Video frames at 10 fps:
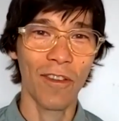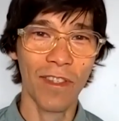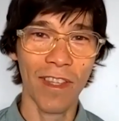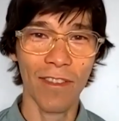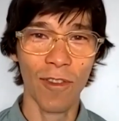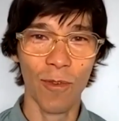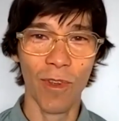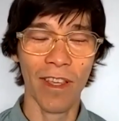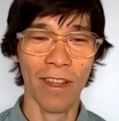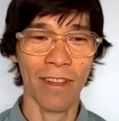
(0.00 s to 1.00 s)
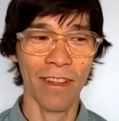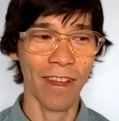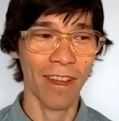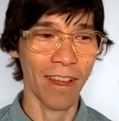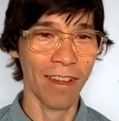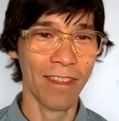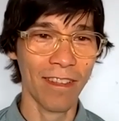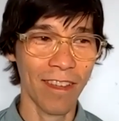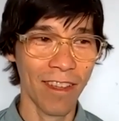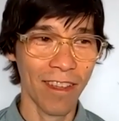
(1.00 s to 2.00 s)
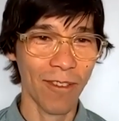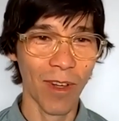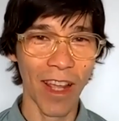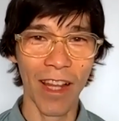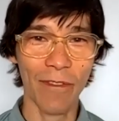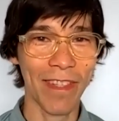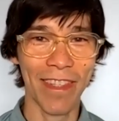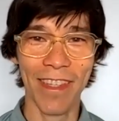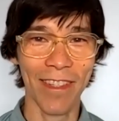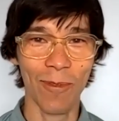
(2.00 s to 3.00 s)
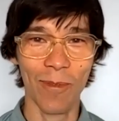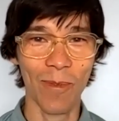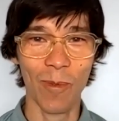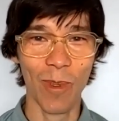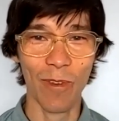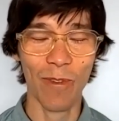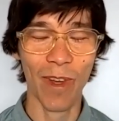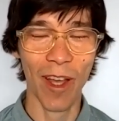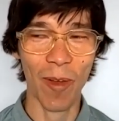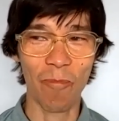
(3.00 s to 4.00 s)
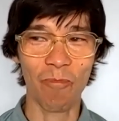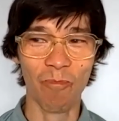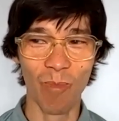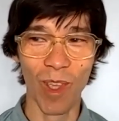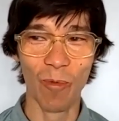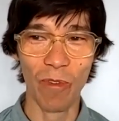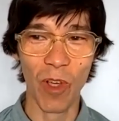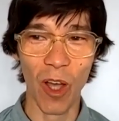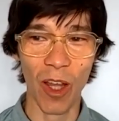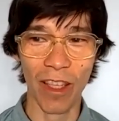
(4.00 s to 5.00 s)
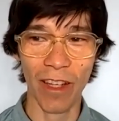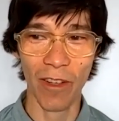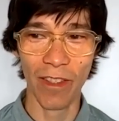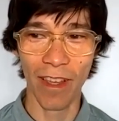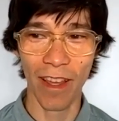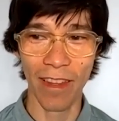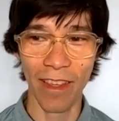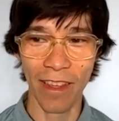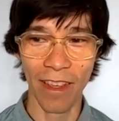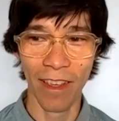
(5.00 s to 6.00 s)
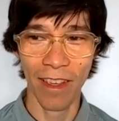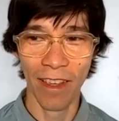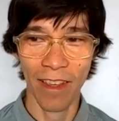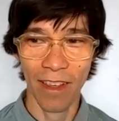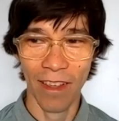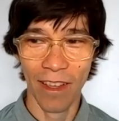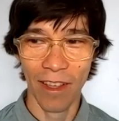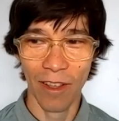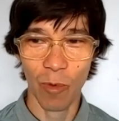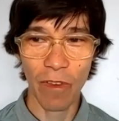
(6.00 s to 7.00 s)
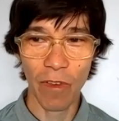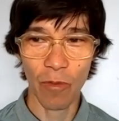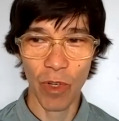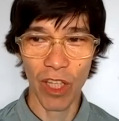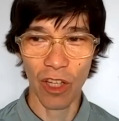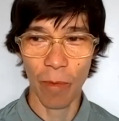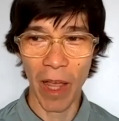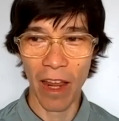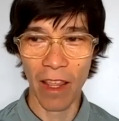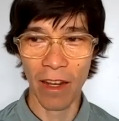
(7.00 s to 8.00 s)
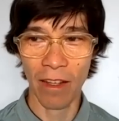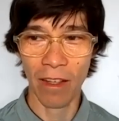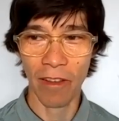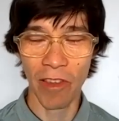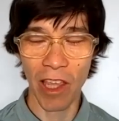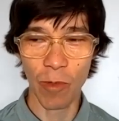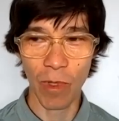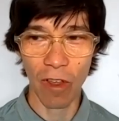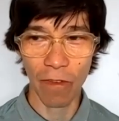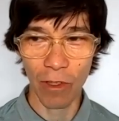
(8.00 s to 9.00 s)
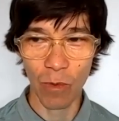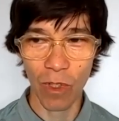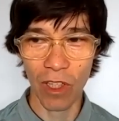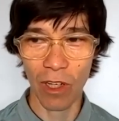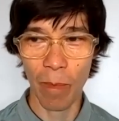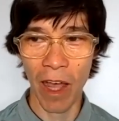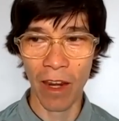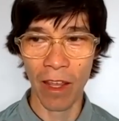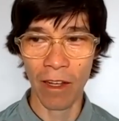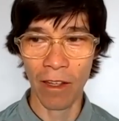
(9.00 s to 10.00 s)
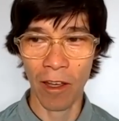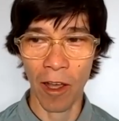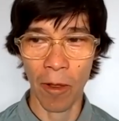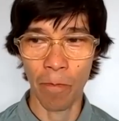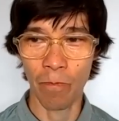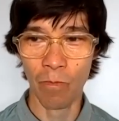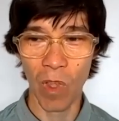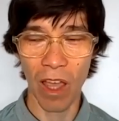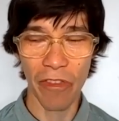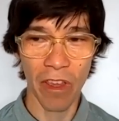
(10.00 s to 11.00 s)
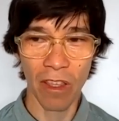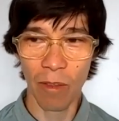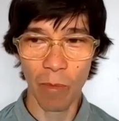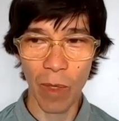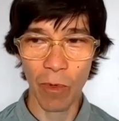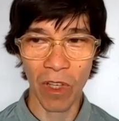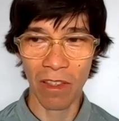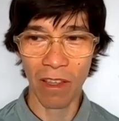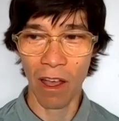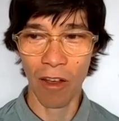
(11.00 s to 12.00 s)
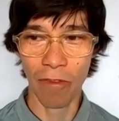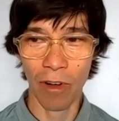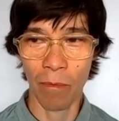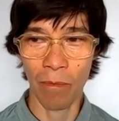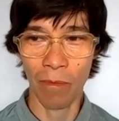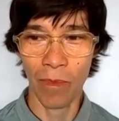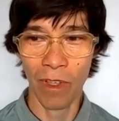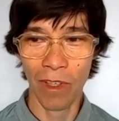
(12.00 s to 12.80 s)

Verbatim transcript: season 3, and what a hell of a season we've got. You know, I think we feel really good about it. I think HBO feels really good about it. I think people can tell from